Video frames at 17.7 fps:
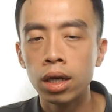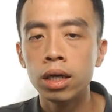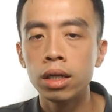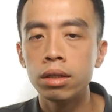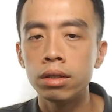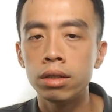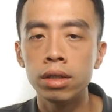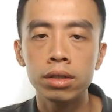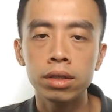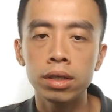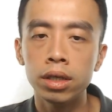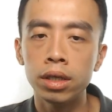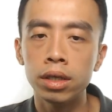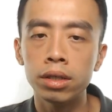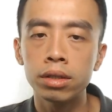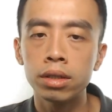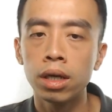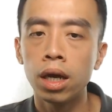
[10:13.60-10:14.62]
This
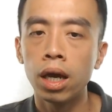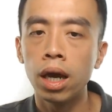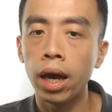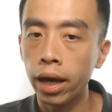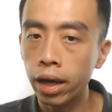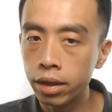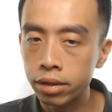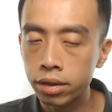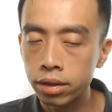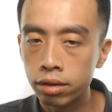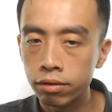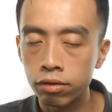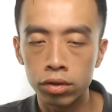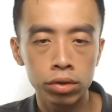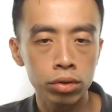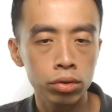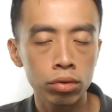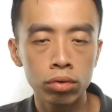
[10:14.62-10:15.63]
is x for
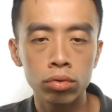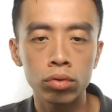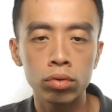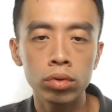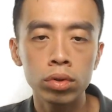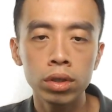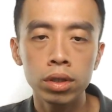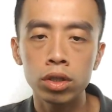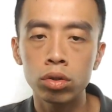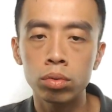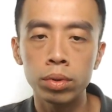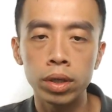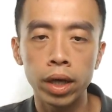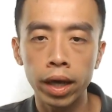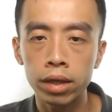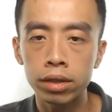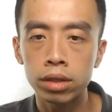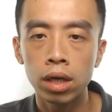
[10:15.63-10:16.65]
CO2. This will be
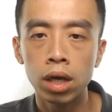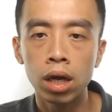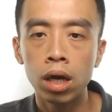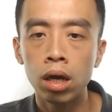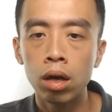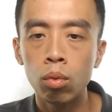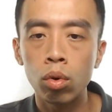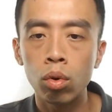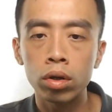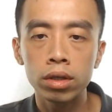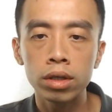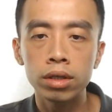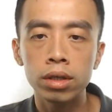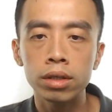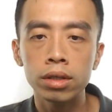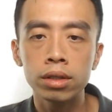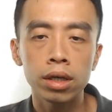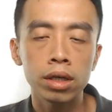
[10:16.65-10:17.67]
x. Water in
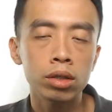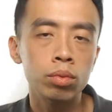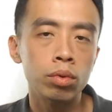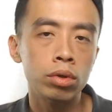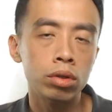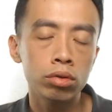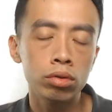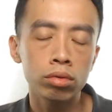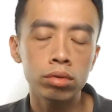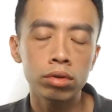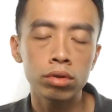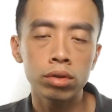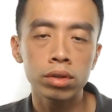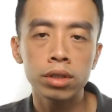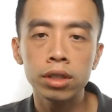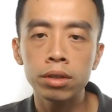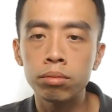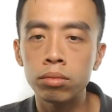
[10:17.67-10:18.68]
this case, we're not so
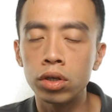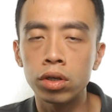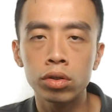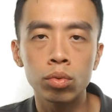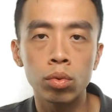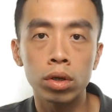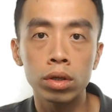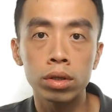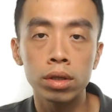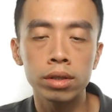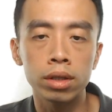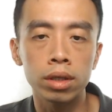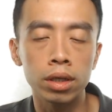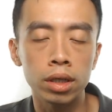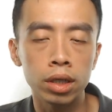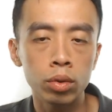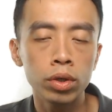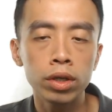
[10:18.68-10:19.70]
interested because water is a
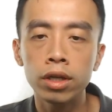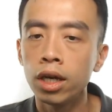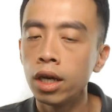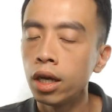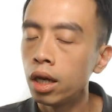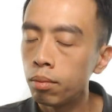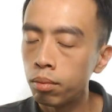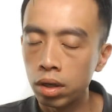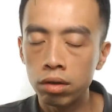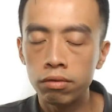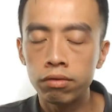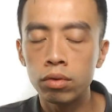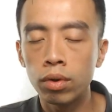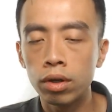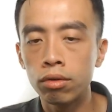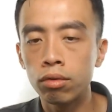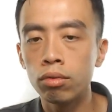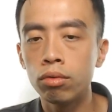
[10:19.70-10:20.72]
liquid. But if you
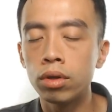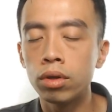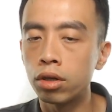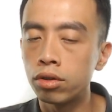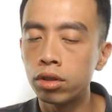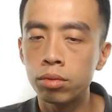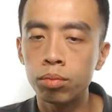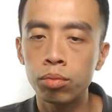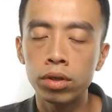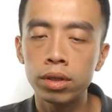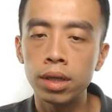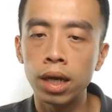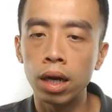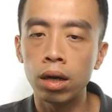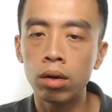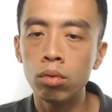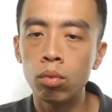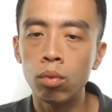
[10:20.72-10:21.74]
want to, you can just put it
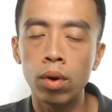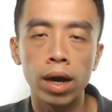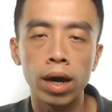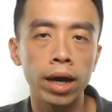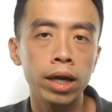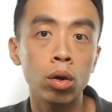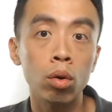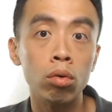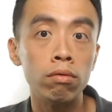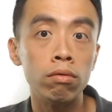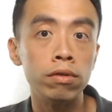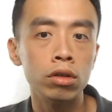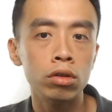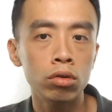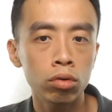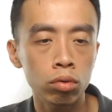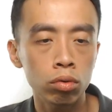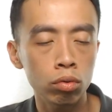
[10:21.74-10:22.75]
down y over
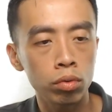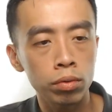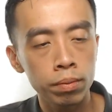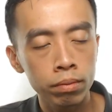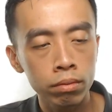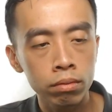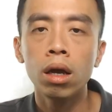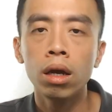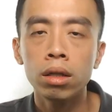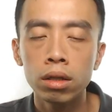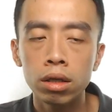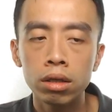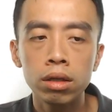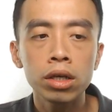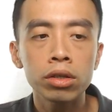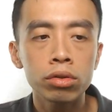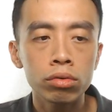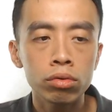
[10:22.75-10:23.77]
2. The
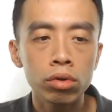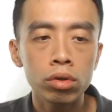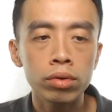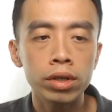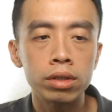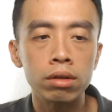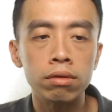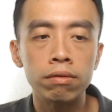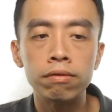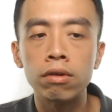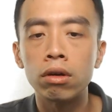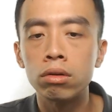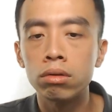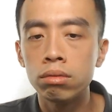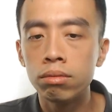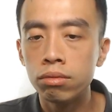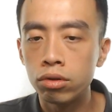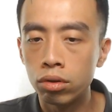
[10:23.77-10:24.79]
next row is the
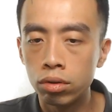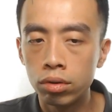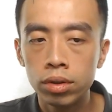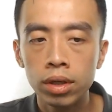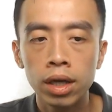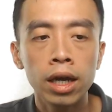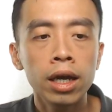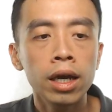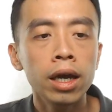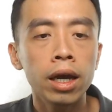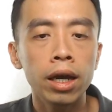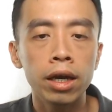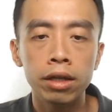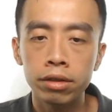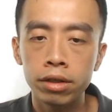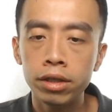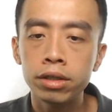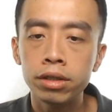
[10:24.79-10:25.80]
volume row.
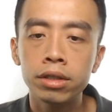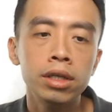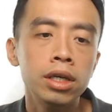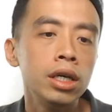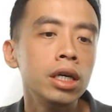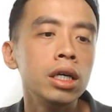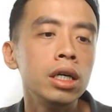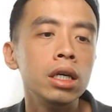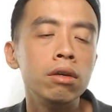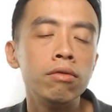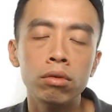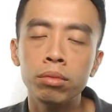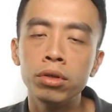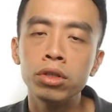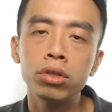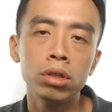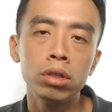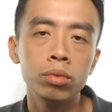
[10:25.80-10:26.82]
And this
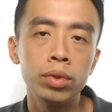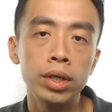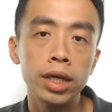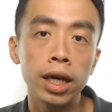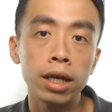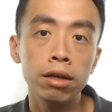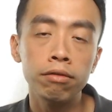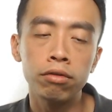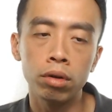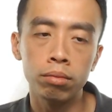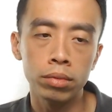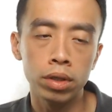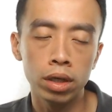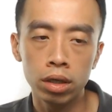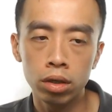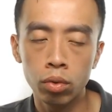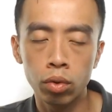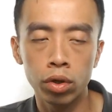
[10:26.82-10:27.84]
information, we get it from
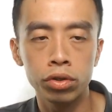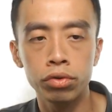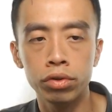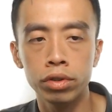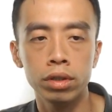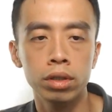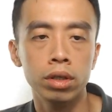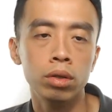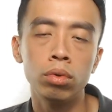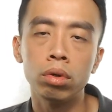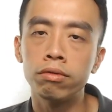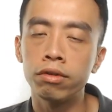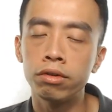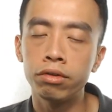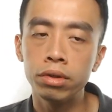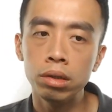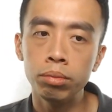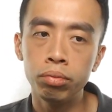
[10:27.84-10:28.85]
the question. We have
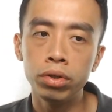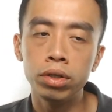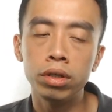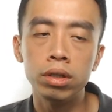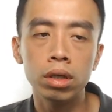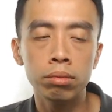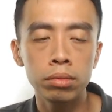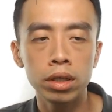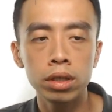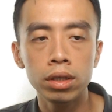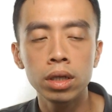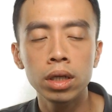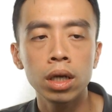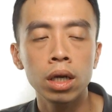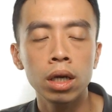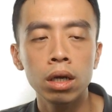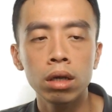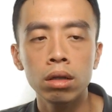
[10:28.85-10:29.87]
already predetermined
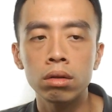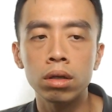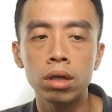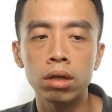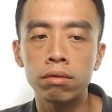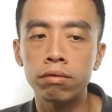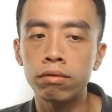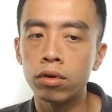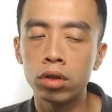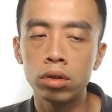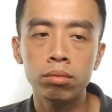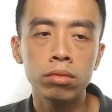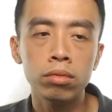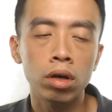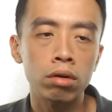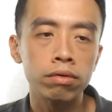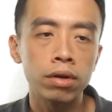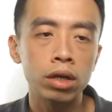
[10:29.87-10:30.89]
the volume
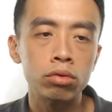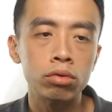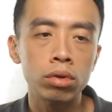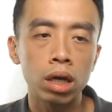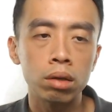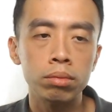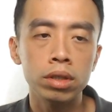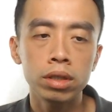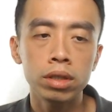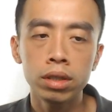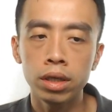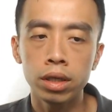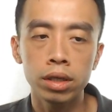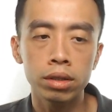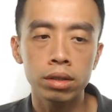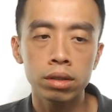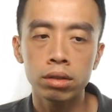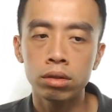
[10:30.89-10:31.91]
of hydrocarbon
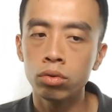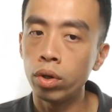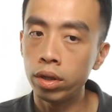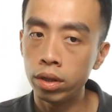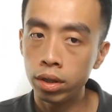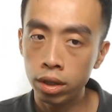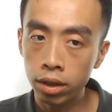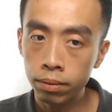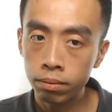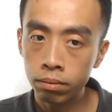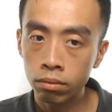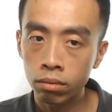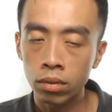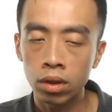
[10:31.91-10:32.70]
is 20.